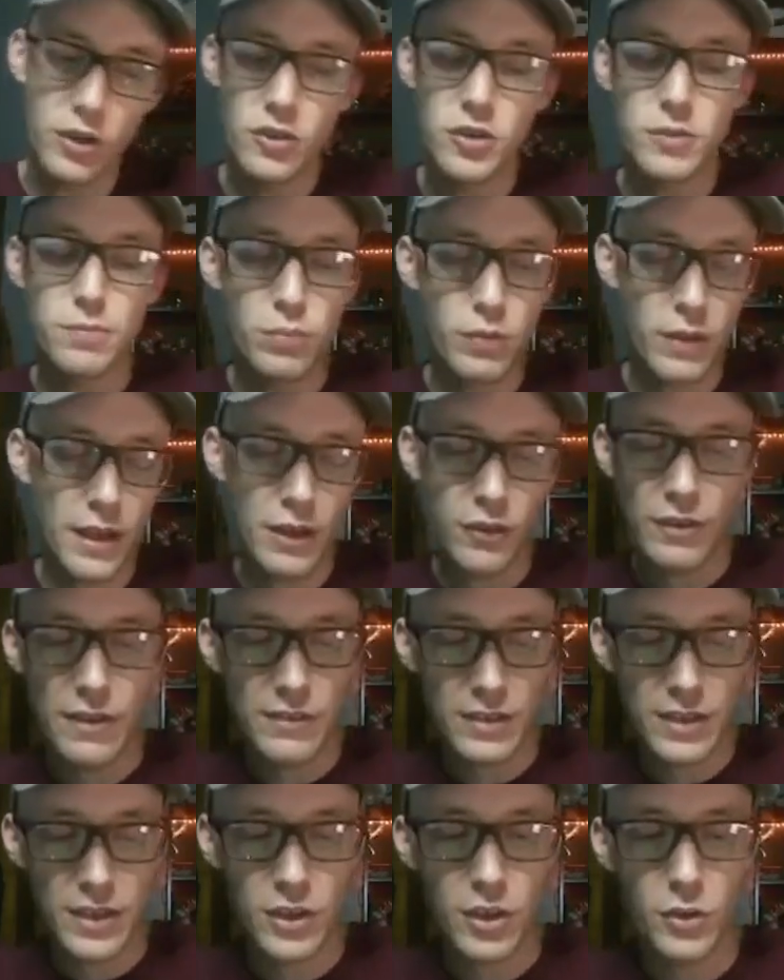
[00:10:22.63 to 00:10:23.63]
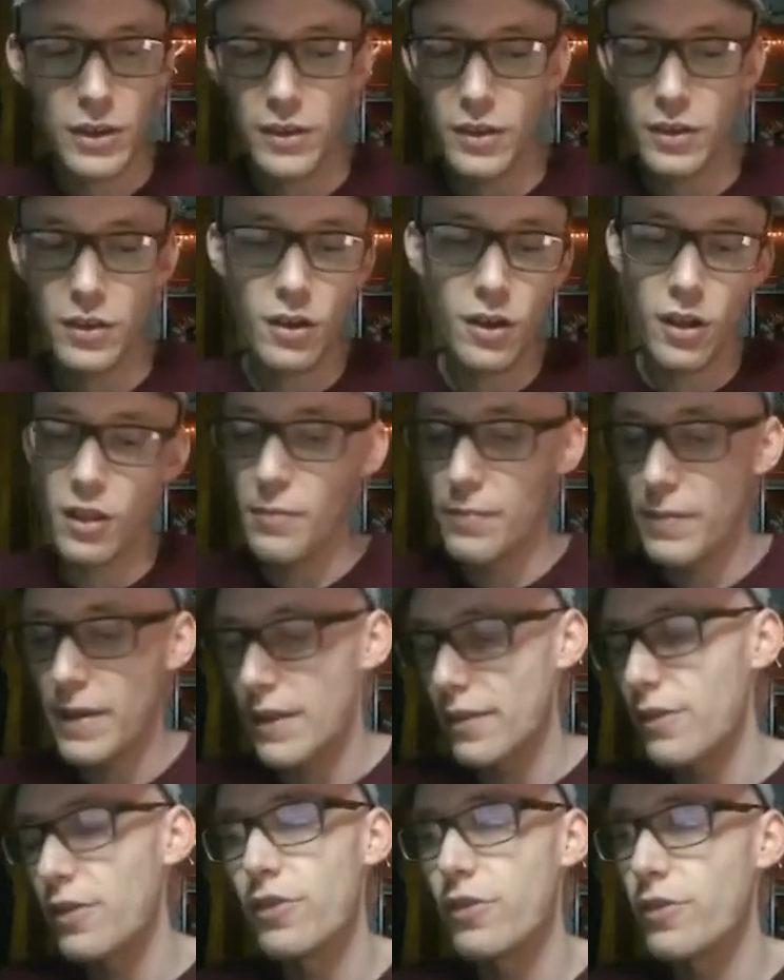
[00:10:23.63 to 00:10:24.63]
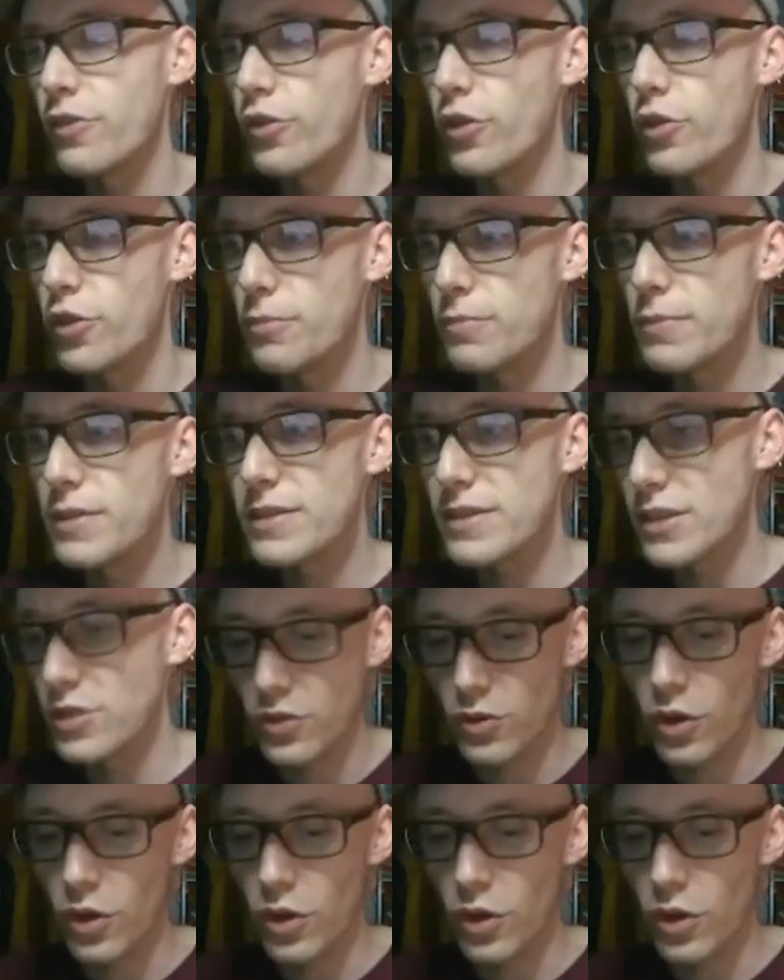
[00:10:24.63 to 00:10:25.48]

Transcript: and you just plant Gravitino in a column that, you know, you're missing.